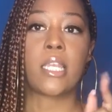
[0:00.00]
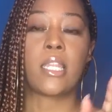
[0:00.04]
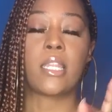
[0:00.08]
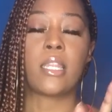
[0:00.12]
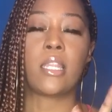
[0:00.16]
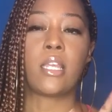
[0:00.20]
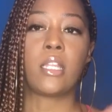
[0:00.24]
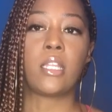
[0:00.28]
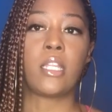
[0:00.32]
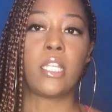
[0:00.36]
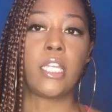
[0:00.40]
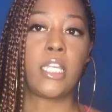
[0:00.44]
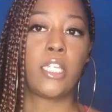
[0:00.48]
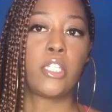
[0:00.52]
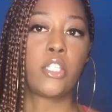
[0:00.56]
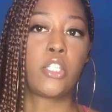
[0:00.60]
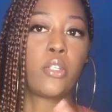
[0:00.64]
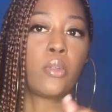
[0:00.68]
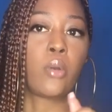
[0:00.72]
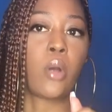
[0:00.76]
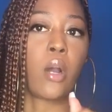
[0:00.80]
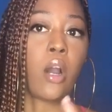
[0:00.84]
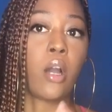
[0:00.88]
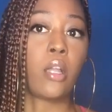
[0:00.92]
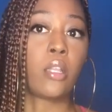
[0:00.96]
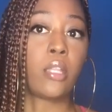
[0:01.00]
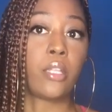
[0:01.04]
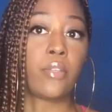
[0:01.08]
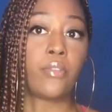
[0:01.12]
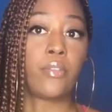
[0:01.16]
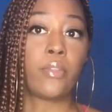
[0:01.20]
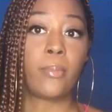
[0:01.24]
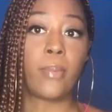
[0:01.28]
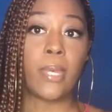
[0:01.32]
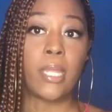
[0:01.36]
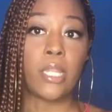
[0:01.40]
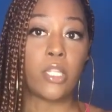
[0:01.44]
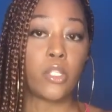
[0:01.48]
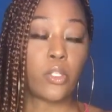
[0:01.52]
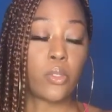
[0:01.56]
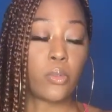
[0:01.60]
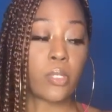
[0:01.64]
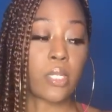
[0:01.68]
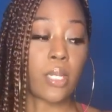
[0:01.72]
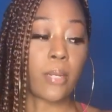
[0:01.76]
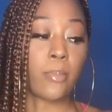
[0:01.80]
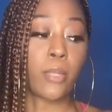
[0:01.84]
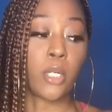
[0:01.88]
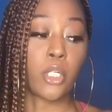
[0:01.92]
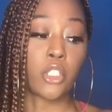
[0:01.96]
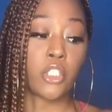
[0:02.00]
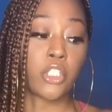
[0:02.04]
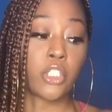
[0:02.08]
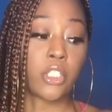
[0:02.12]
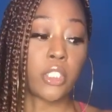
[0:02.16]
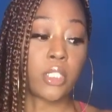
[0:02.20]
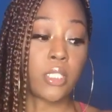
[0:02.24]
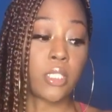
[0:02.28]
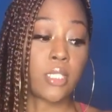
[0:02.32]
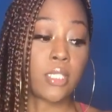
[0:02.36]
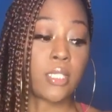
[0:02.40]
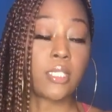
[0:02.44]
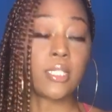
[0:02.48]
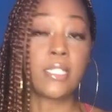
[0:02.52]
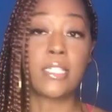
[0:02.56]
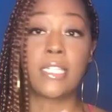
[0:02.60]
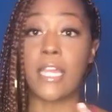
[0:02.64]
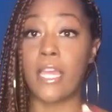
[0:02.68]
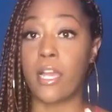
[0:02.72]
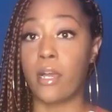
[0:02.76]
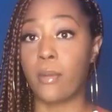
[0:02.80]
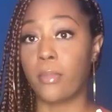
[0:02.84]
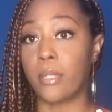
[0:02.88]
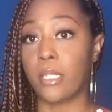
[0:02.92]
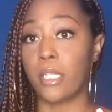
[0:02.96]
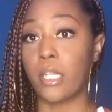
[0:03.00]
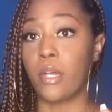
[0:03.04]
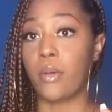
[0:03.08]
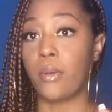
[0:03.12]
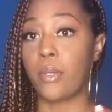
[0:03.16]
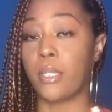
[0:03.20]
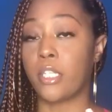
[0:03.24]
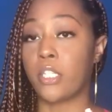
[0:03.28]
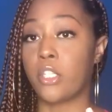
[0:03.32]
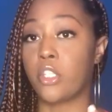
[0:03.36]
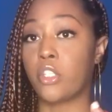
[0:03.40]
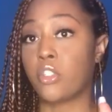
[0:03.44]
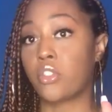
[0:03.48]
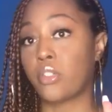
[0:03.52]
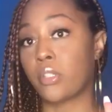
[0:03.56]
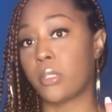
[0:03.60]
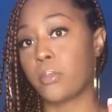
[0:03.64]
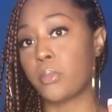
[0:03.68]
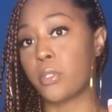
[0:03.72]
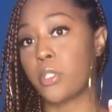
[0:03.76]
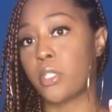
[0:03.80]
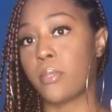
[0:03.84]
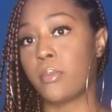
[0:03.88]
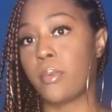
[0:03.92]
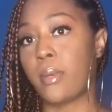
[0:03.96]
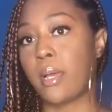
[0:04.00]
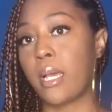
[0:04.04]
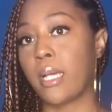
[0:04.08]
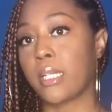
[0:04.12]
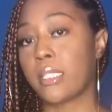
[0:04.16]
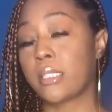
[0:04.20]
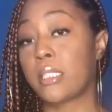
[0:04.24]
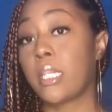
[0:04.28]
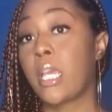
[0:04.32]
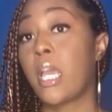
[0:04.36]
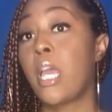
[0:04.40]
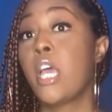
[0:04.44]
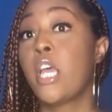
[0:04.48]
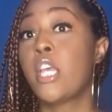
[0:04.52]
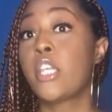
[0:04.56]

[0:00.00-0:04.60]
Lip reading: and a link to all of the bathing suits I purchased down below in the description box.